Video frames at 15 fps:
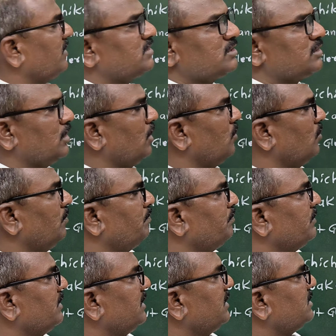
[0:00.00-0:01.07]
First
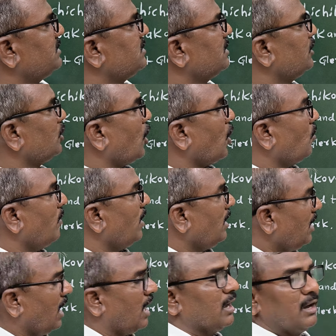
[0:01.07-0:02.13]
Love. It is a
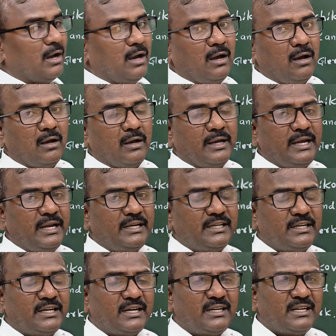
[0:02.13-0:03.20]
novella.
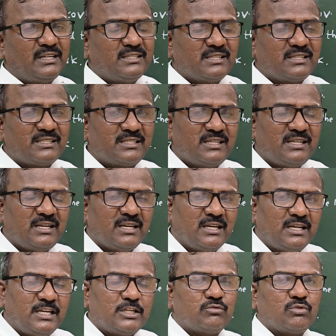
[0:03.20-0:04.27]
1860
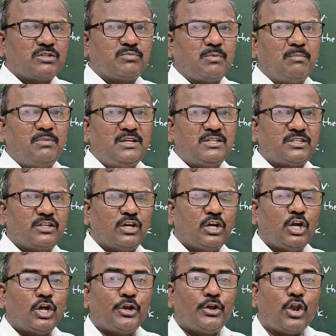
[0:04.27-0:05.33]
it was published.
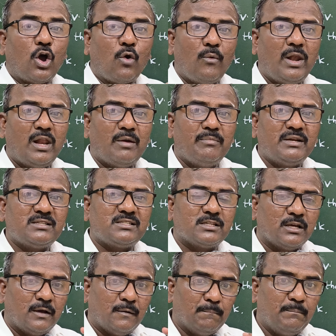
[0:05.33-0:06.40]
Novella
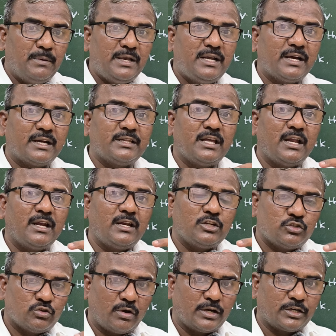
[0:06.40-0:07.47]
means bigger
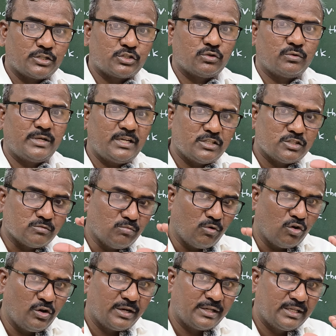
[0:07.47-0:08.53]
than short story,
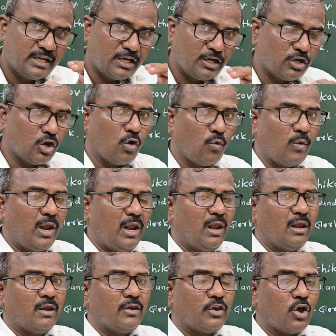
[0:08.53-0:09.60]
smaller than
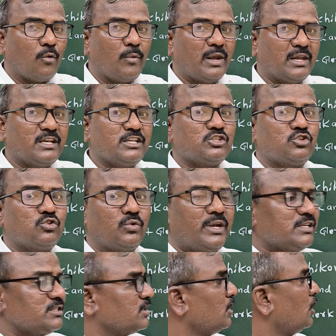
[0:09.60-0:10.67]
novel. Novel is
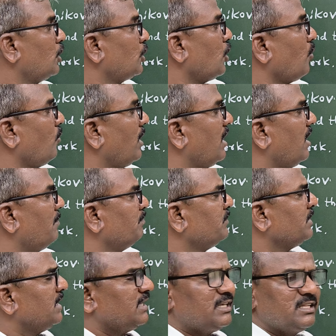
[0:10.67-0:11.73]
known as novella.